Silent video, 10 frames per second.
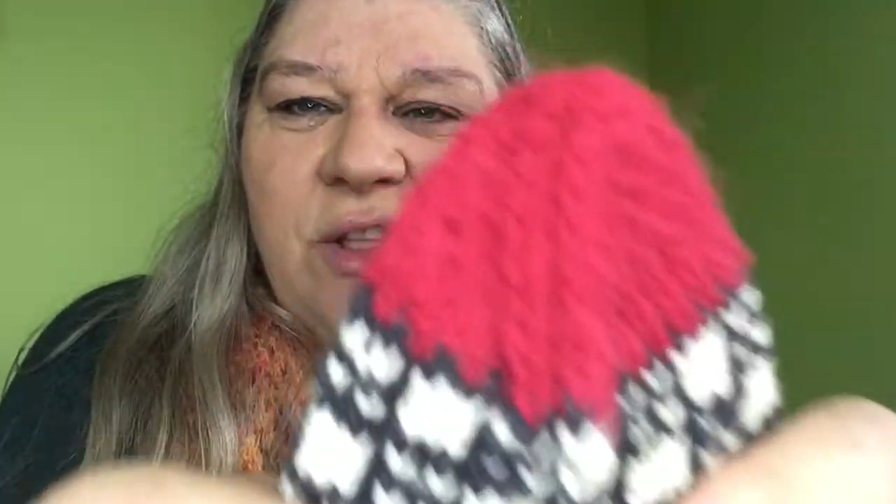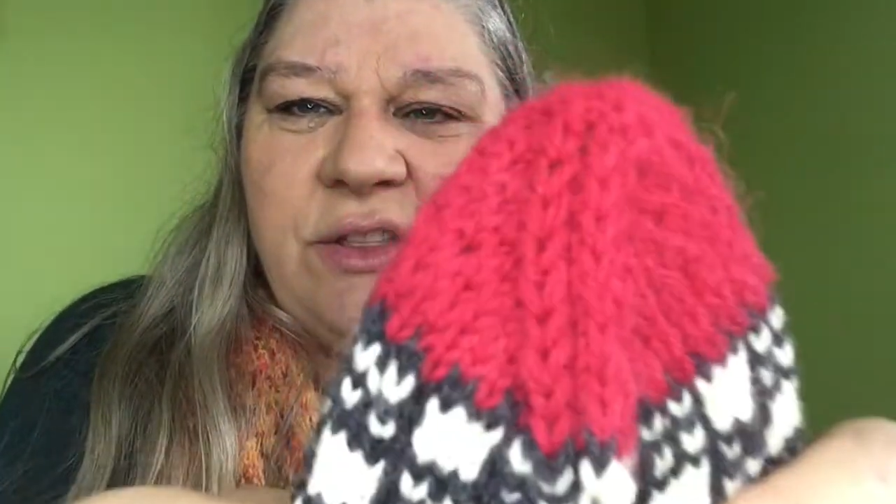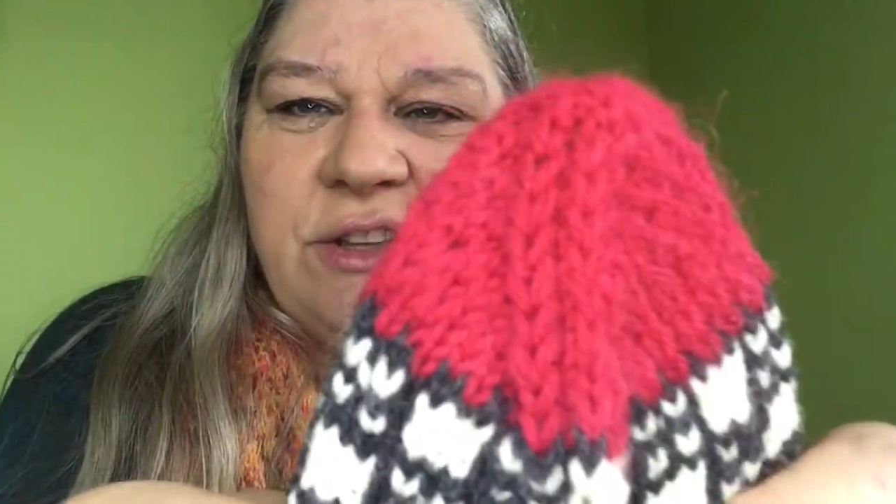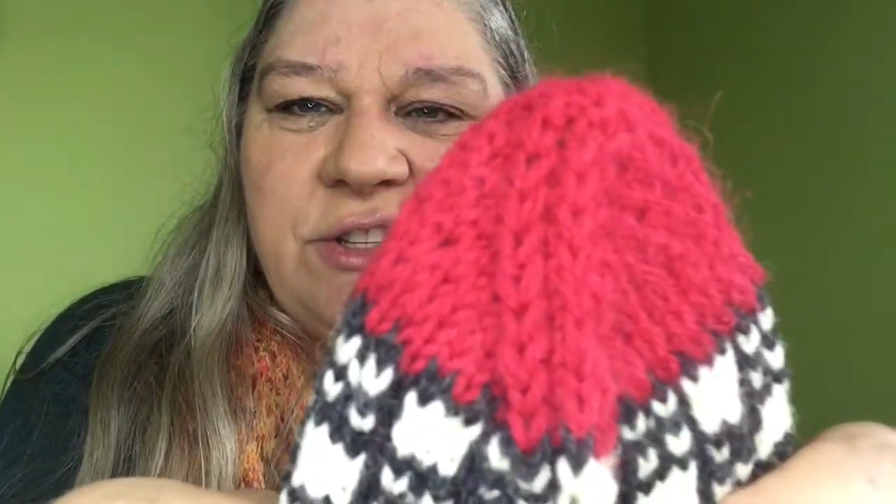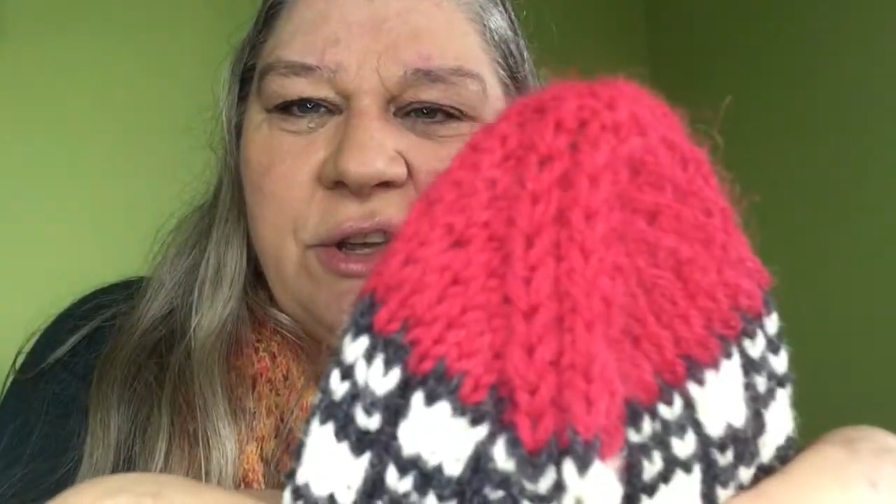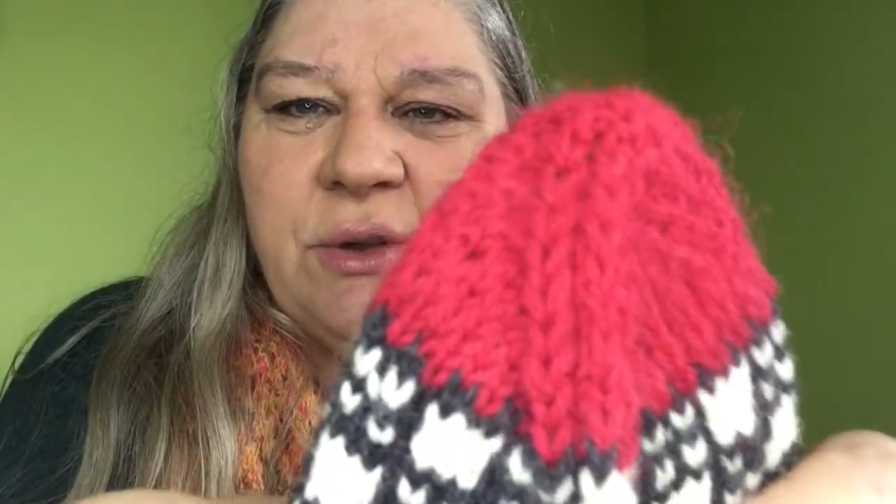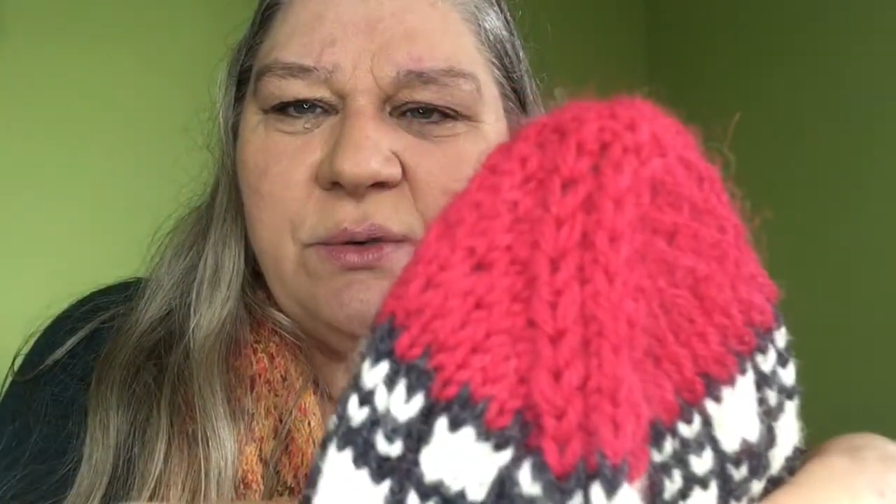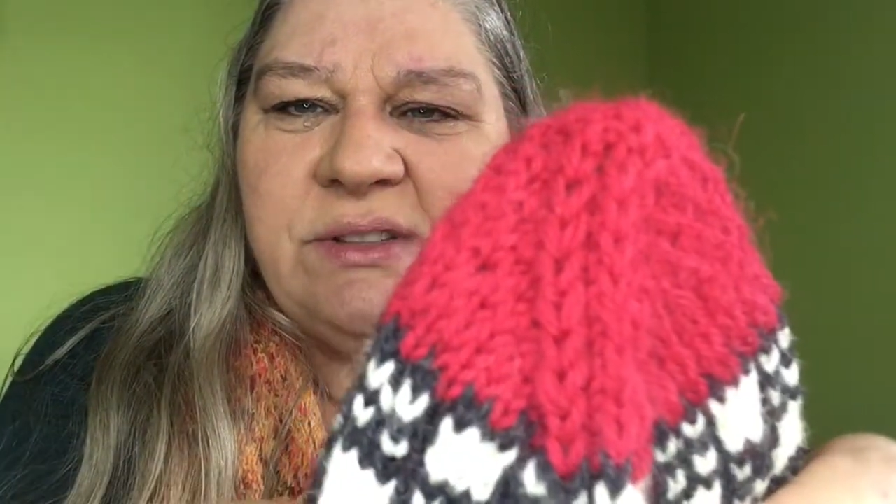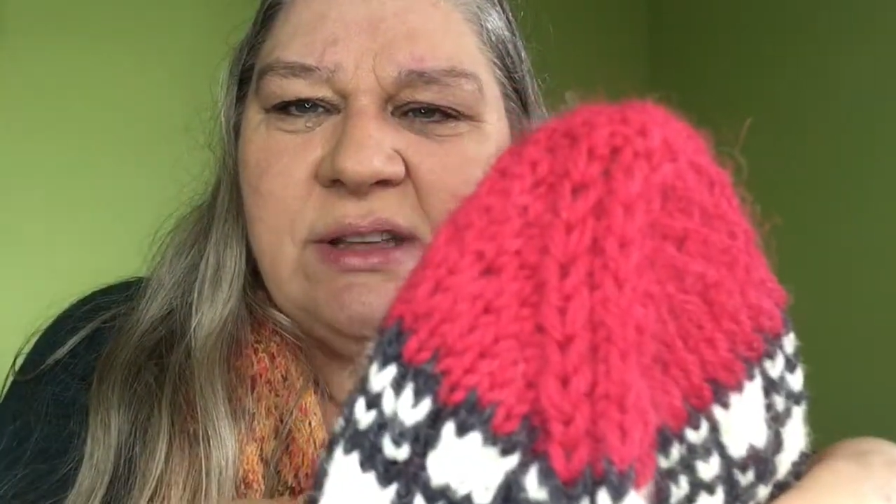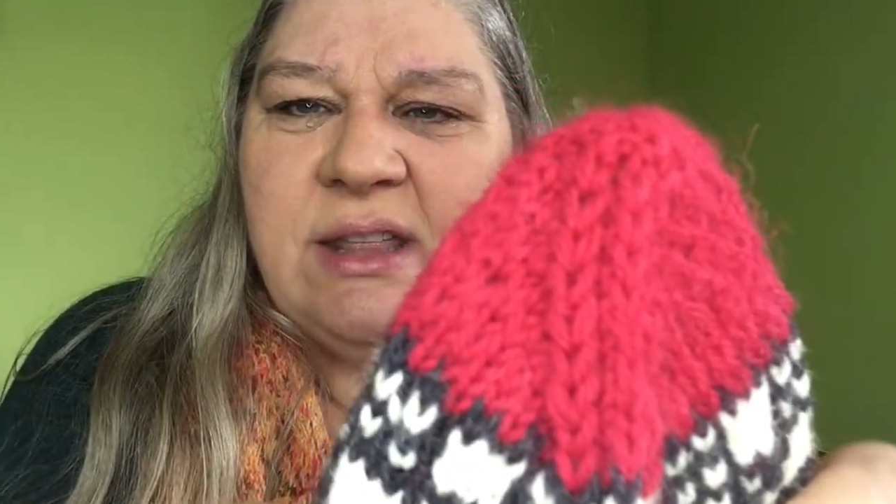on the toe,
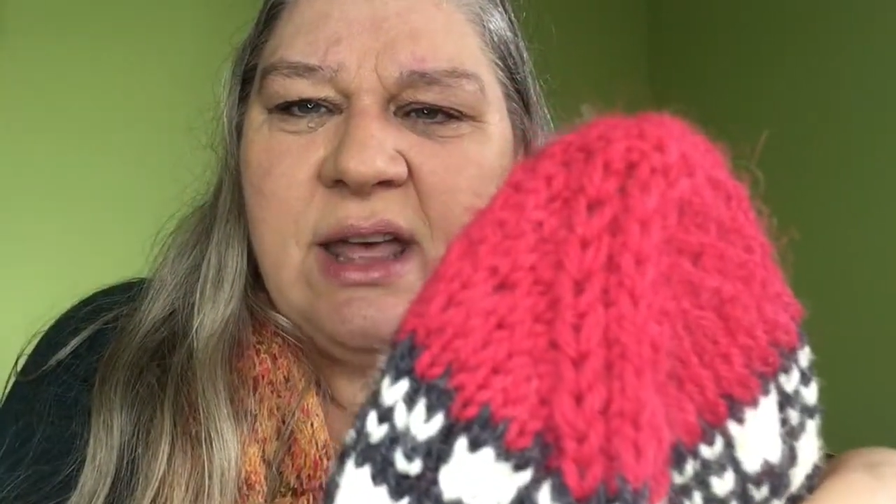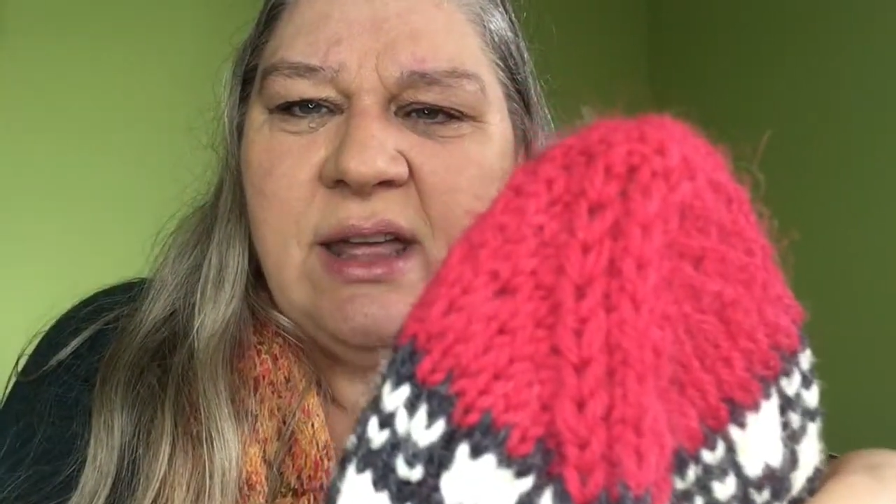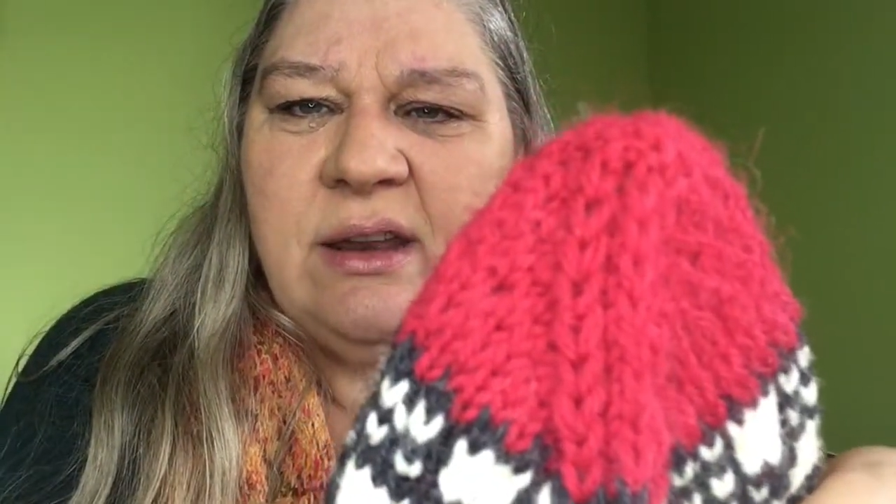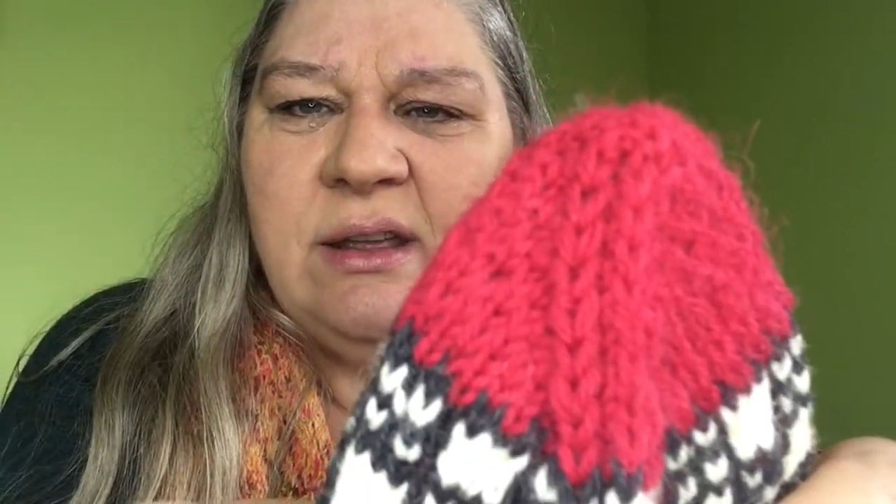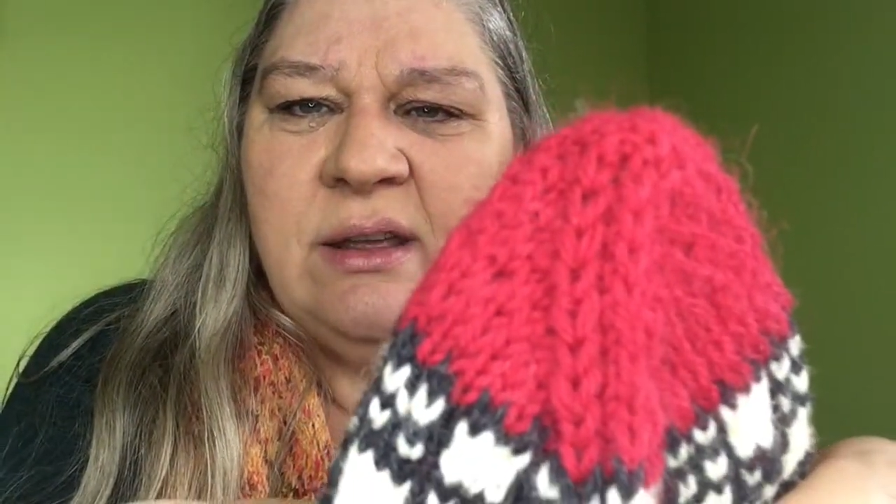see that?